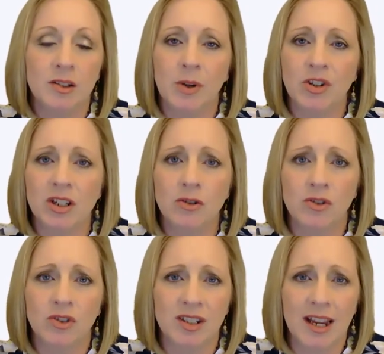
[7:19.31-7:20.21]
especially in
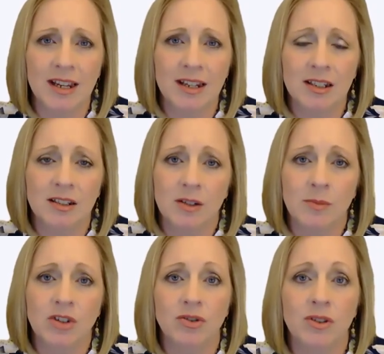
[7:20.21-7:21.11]
your state,
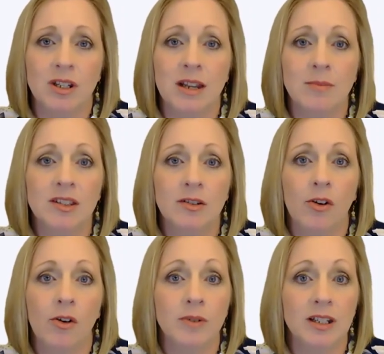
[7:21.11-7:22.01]
to make sure the name is
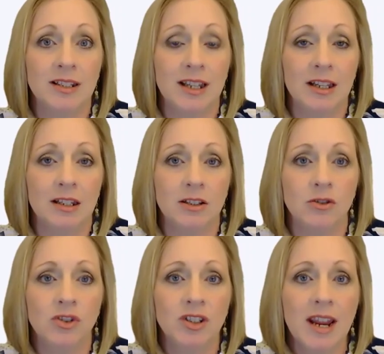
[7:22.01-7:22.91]
not already taken
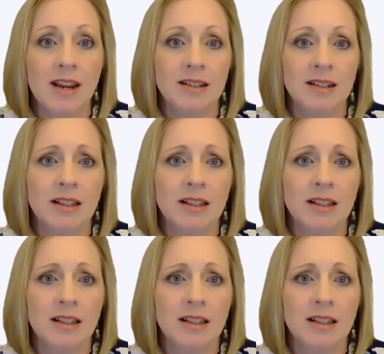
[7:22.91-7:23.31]
in your state.